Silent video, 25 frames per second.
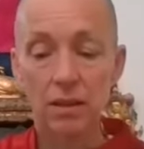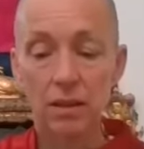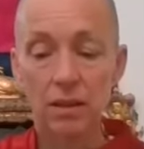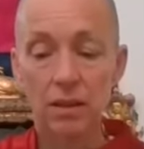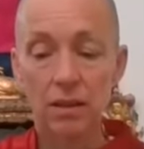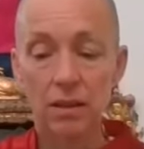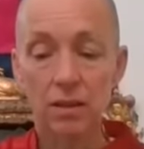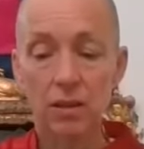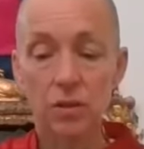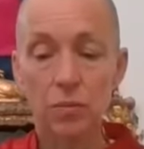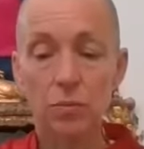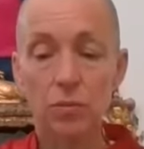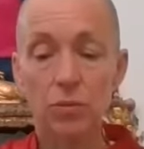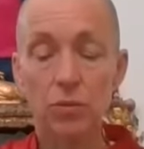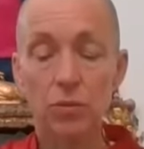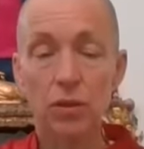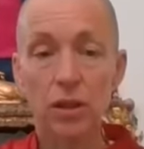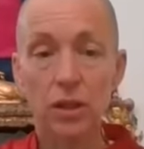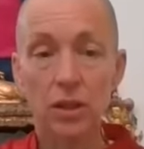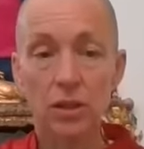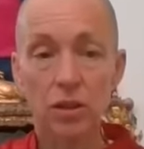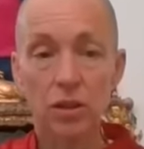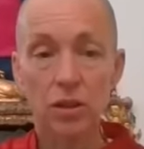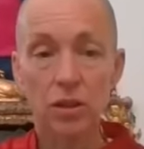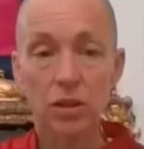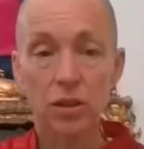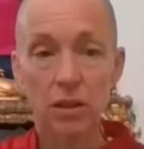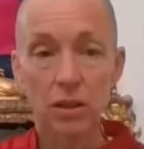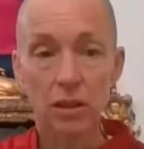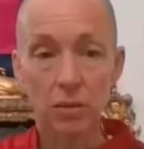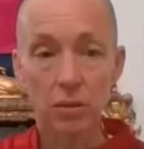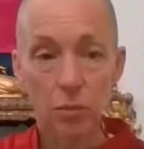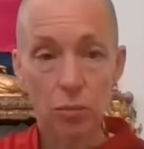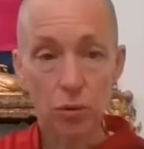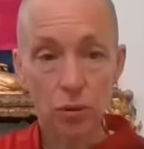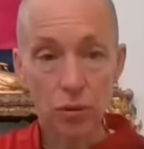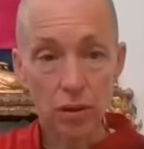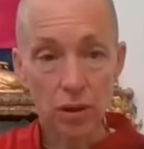inspiration, the
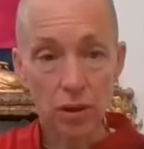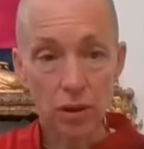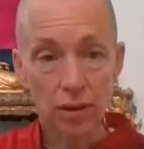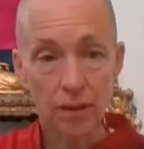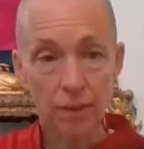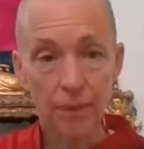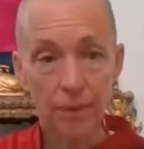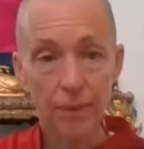Buddha,